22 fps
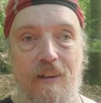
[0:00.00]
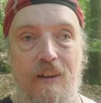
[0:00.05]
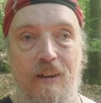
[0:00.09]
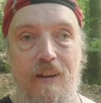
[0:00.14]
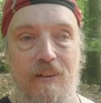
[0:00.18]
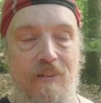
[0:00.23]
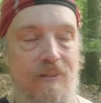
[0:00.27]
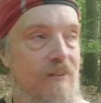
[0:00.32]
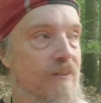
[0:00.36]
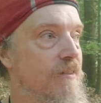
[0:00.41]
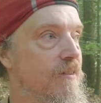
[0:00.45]

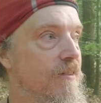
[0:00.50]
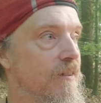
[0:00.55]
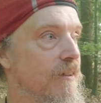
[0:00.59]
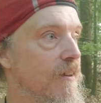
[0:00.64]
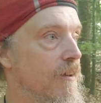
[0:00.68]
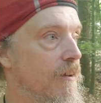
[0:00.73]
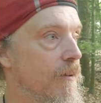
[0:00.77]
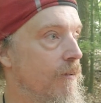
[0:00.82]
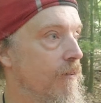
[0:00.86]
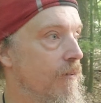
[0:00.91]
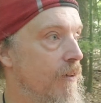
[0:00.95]
It's
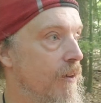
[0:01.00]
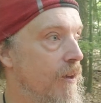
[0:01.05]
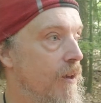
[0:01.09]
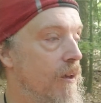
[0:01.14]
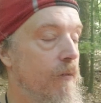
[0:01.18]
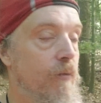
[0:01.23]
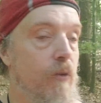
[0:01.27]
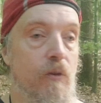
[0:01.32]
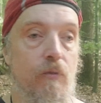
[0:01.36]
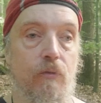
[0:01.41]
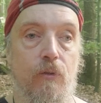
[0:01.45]

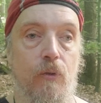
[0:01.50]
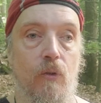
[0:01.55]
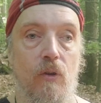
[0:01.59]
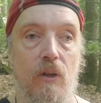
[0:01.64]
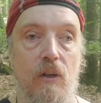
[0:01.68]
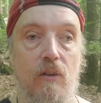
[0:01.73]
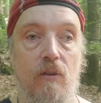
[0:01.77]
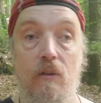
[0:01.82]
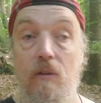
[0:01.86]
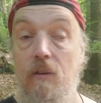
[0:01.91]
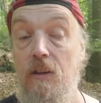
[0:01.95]
if you
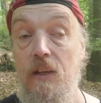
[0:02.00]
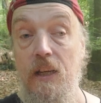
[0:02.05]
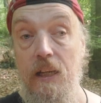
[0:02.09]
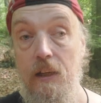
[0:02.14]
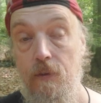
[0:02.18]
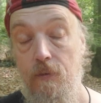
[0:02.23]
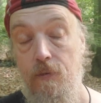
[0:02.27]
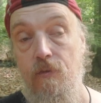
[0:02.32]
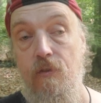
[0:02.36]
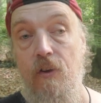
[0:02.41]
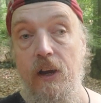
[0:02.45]
need
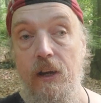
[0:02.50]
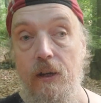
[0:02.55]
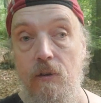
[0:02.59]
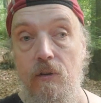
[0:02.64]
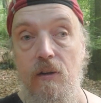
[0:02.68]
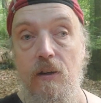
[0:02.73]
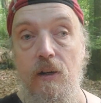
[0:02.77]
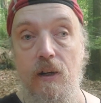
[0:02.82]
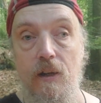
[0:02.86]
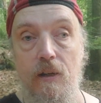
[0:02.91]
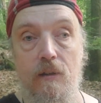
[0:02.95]
a
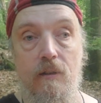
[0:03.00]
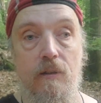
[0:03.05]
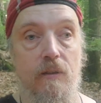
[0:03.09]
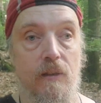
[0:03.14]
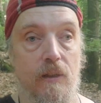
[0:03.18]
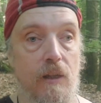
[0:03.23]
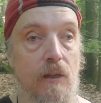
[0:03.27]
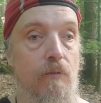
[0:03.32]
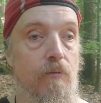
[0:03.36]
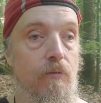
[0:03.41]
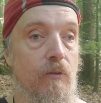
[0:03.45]
fire
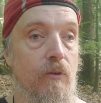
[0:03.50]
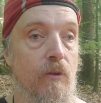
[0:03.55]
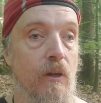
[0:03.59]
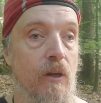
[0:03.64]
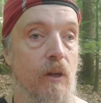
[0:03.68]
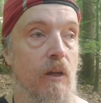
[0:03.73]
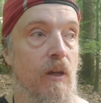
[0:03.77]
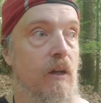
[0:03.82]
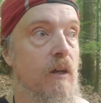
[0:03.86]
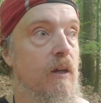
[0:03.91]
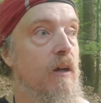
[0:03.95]
even,
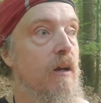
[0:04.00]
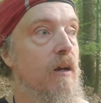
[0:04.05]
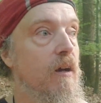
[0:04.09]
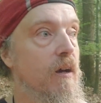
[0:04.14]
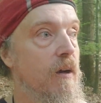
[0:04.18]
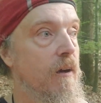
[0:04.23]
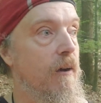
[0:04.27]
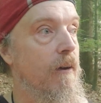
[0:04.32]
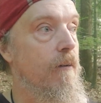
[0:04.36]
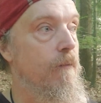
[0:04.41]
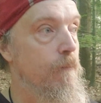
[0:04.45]

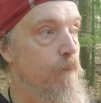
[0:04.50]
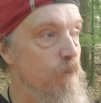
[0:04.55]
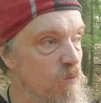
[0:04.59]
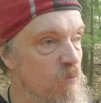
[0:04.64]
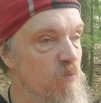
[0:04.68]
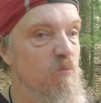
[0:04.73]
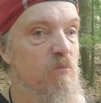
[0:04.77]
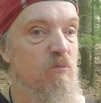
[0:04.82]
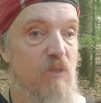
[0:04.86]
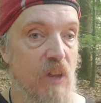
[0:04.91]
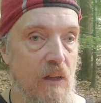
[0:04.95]

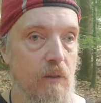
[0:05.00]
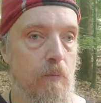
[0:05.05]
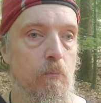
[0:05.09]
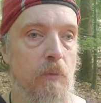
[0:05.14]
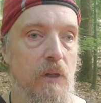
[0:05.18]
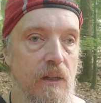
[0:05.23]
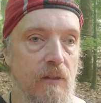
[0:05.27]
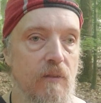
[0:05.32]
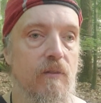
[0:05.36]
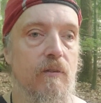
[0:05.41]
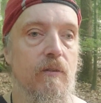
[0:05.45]
that
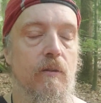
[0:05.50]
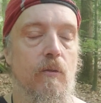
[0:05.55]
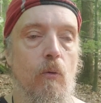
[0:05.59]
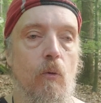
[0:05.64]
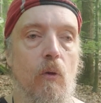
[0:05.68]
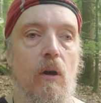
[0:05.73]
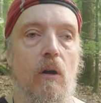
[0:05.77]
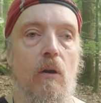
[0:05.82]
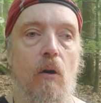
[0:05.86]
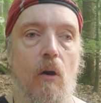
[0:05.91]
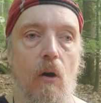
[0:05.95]
means
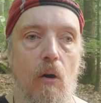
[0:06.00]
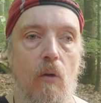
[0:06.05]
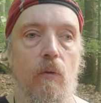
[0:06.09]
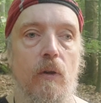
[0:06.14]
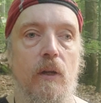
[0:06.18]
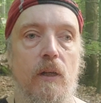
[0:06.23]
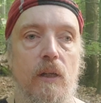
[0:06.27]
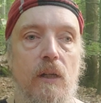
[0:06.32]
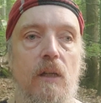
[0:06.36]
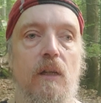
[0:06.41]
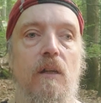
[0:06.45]
you are
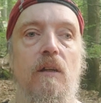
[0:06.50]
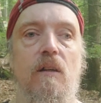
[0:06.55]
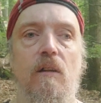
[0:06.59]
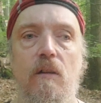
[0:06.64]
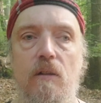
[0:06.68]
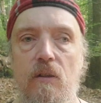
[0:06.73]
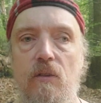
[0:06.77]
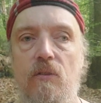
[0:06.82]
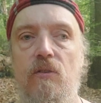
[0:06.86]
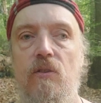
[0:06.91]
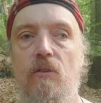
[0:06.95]
already
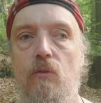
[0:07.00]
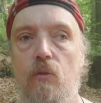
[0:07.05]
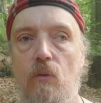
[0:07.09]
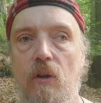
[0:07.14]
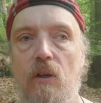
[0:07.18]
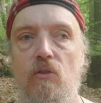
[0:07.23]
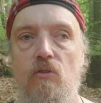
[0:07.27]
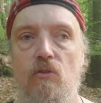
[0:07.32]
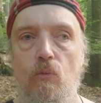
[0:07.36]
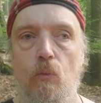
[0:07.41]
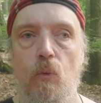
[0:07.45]
in a
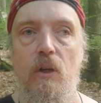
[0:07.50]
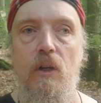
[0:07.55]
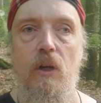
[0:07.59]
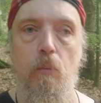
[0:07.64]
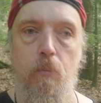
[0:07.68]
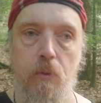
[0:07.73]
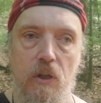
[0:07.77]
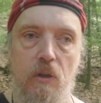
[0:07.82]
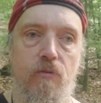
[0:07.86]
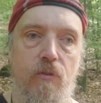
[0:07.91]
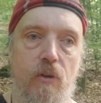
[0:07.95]
situation where you're
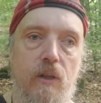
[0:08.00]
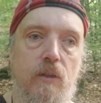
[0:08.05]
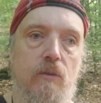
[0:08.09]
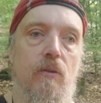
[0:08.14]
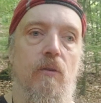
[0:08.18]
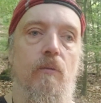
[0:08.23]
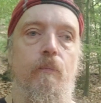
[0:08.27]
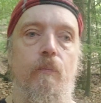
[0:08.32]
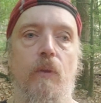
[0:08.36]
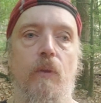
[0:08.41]
pretty fucked.